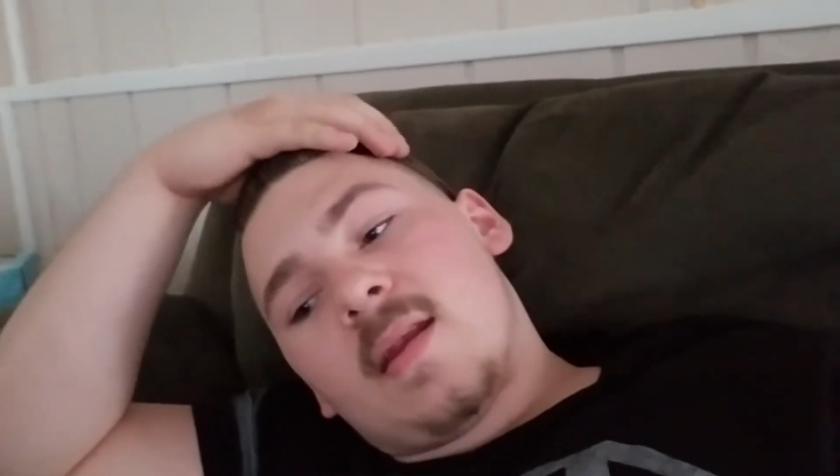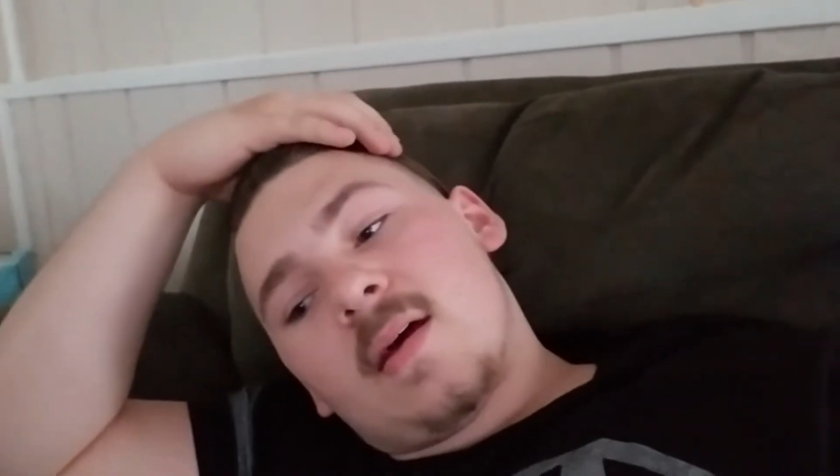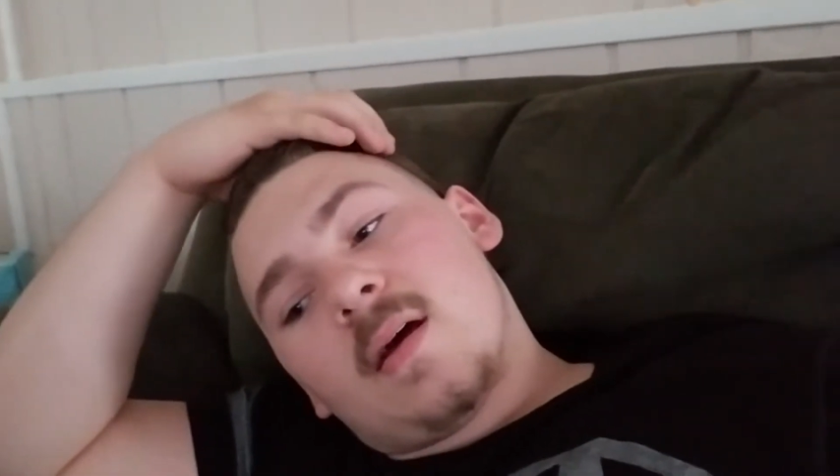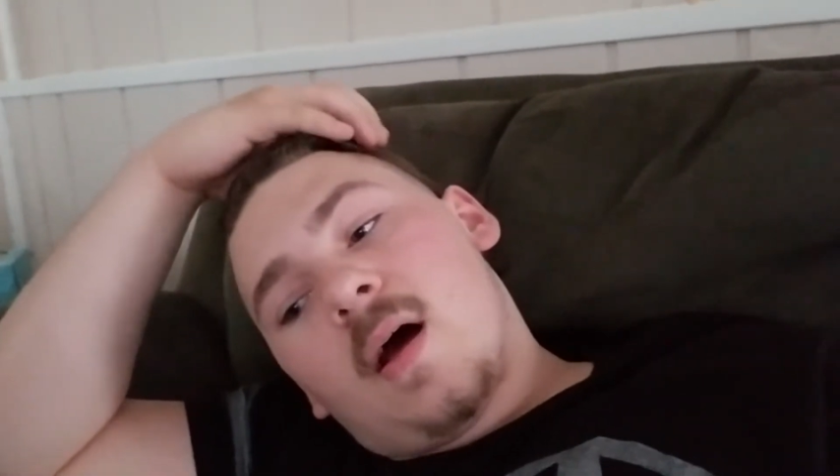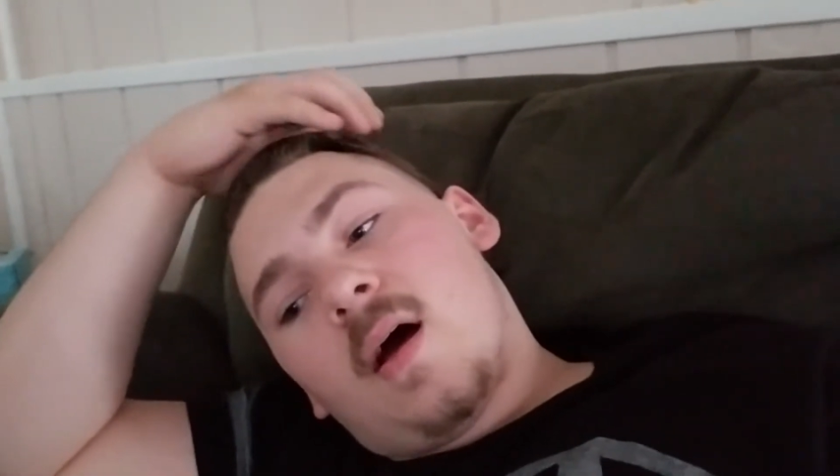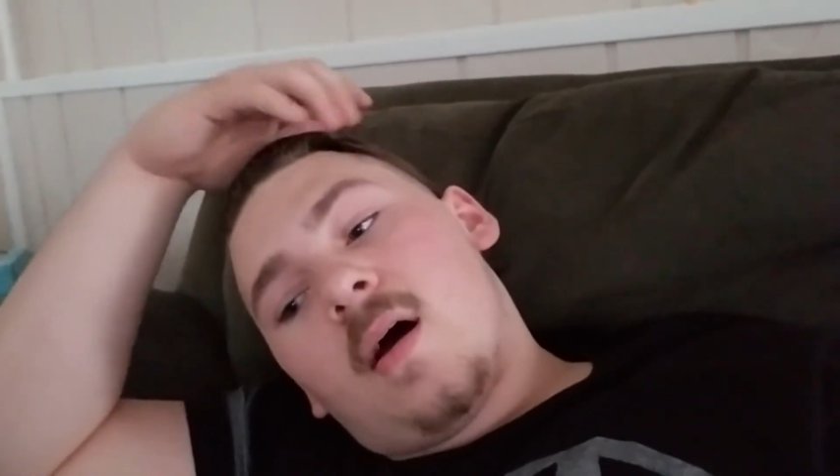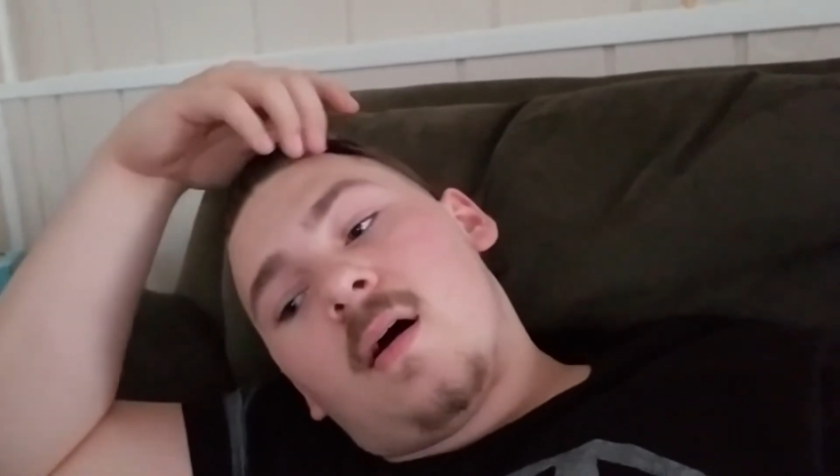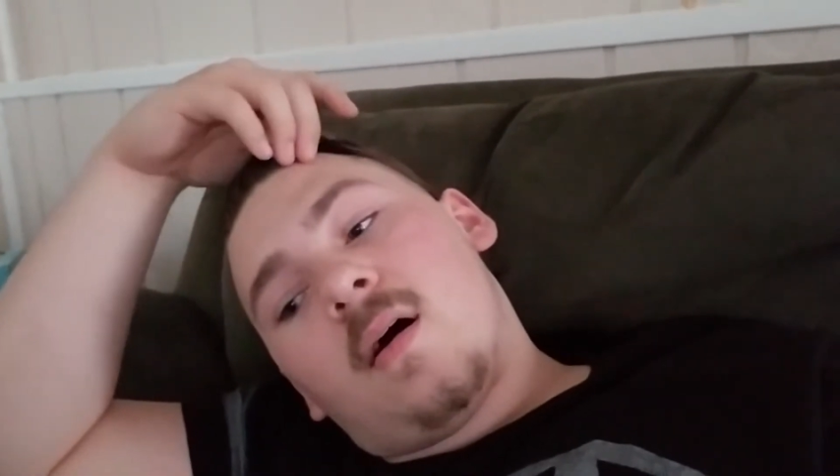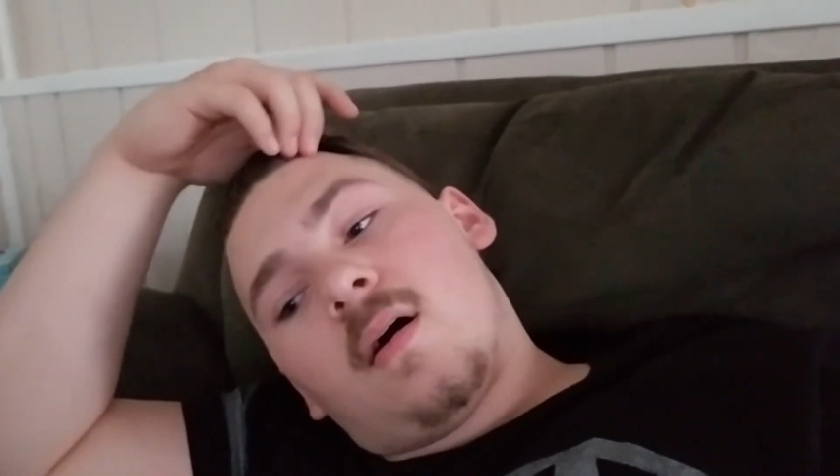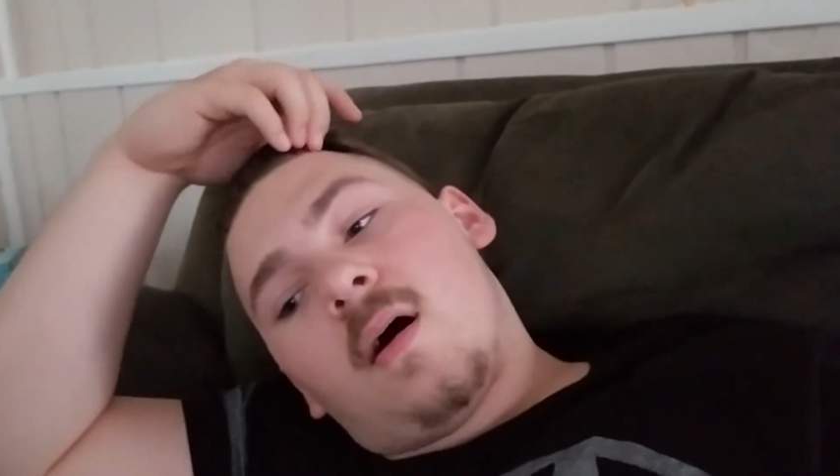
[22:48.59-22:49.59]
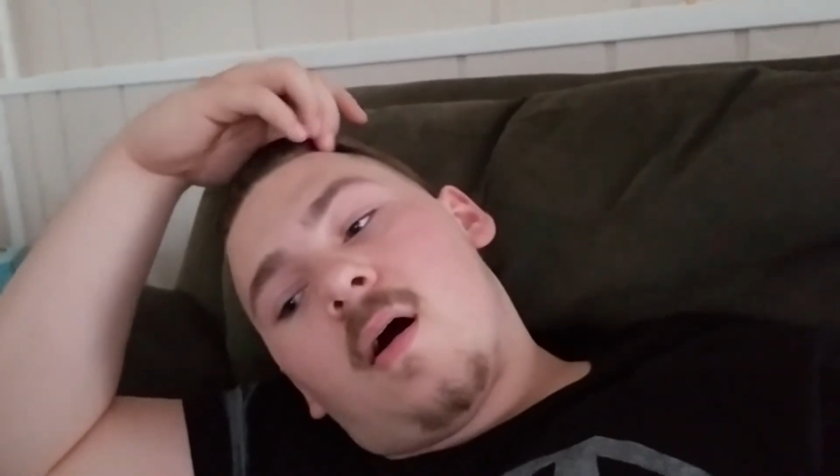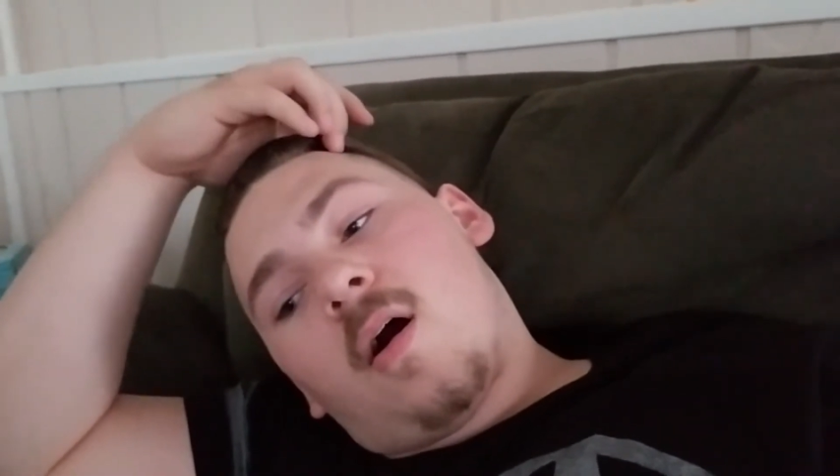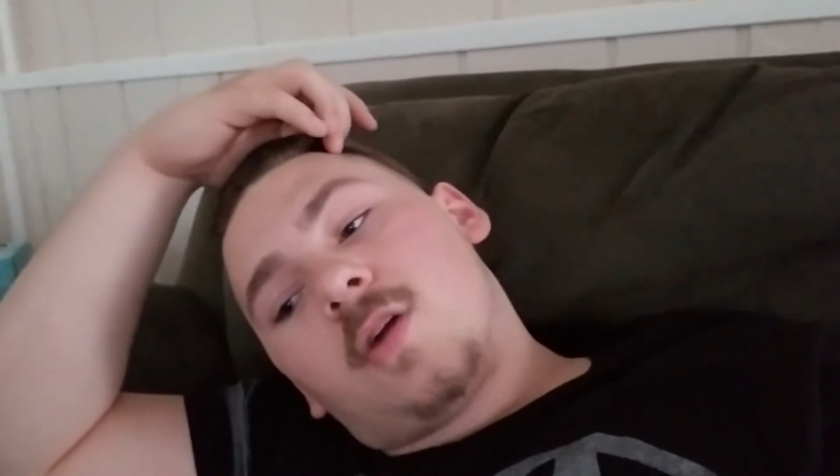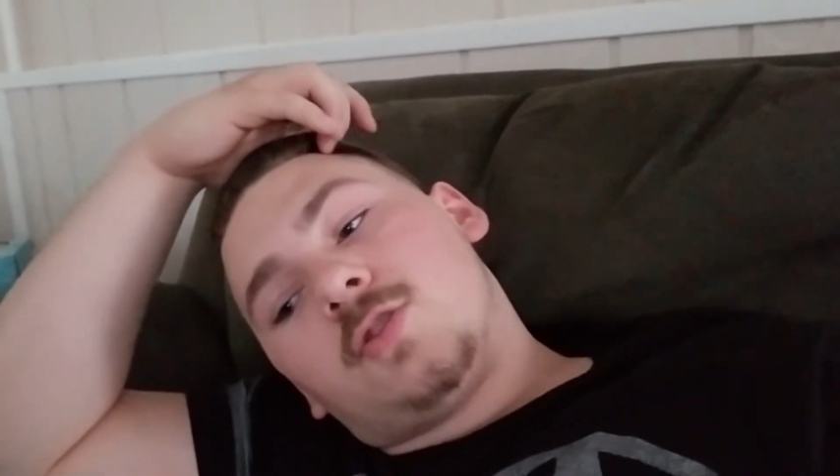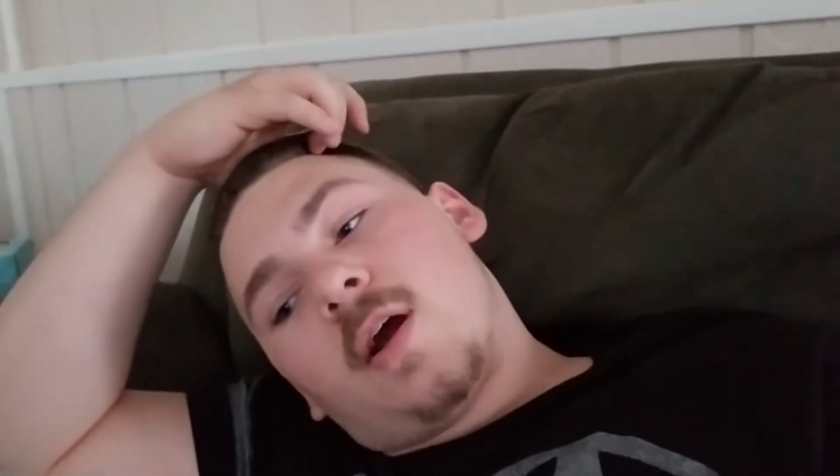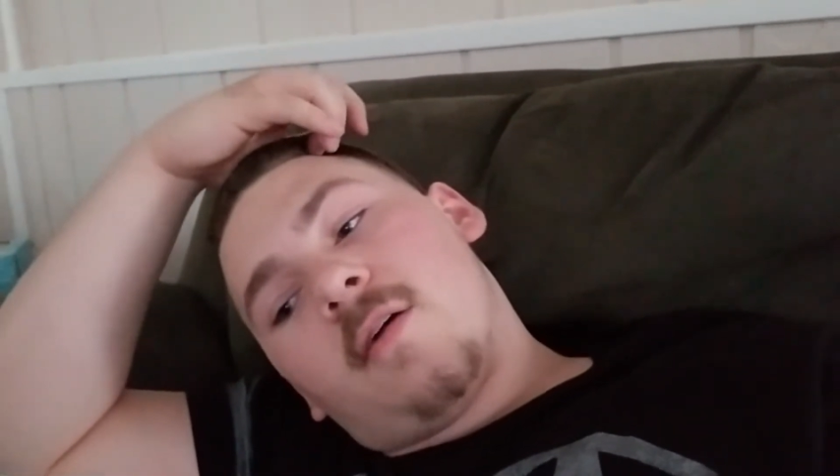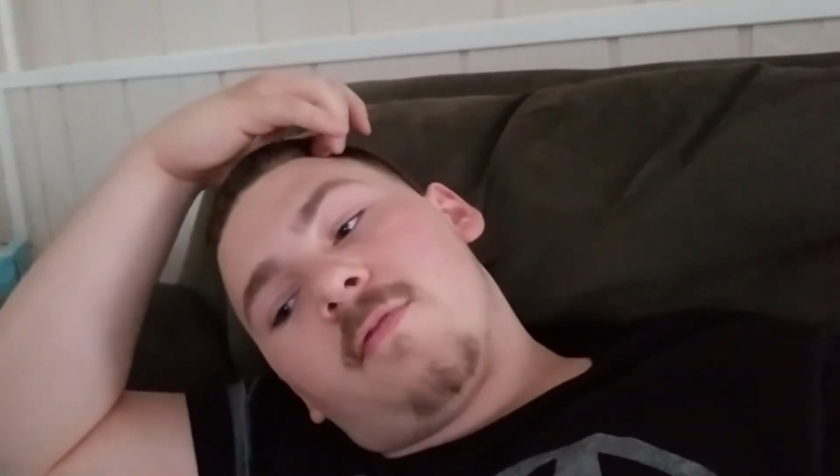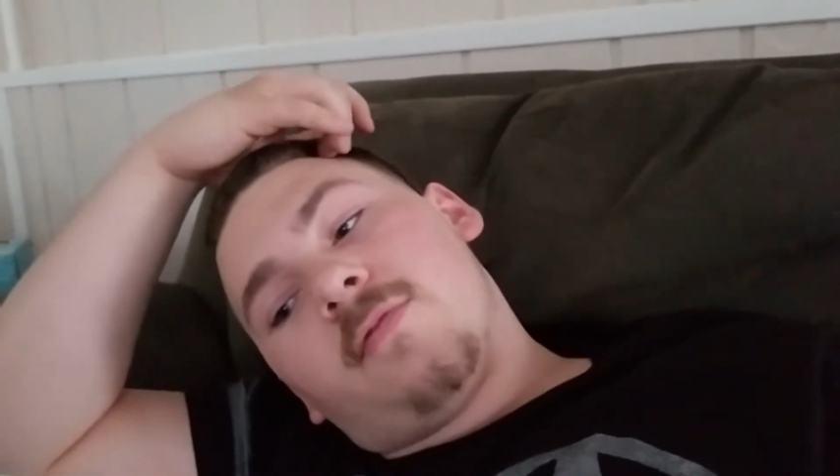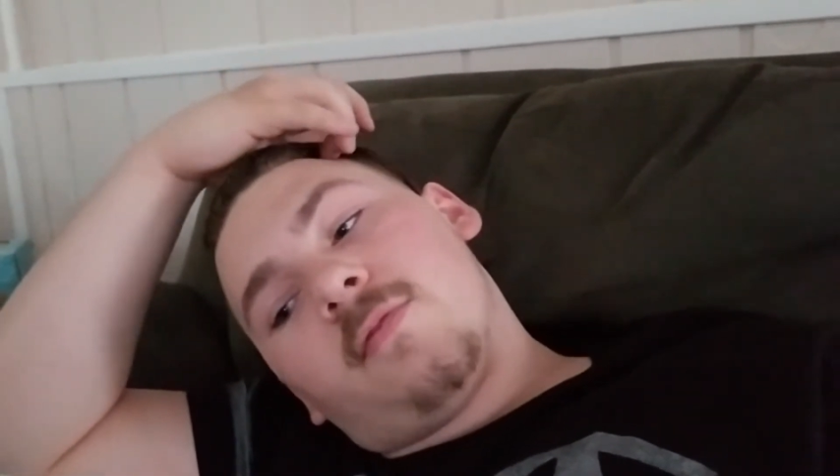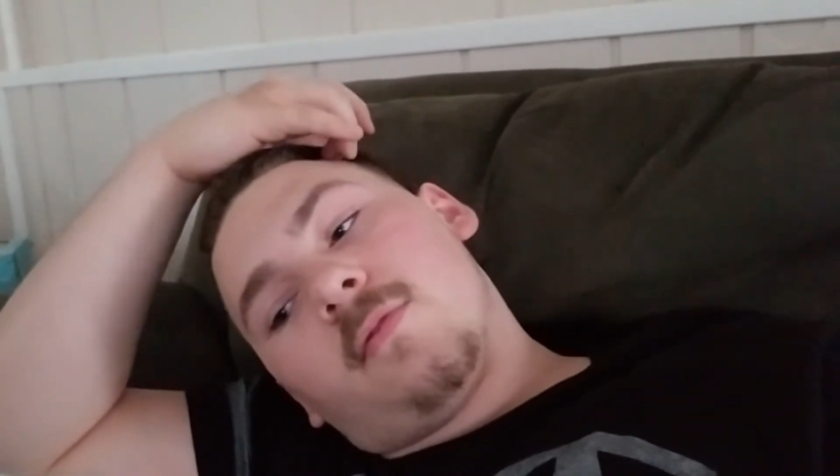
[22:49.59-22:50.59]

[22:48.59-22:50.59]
a hard drive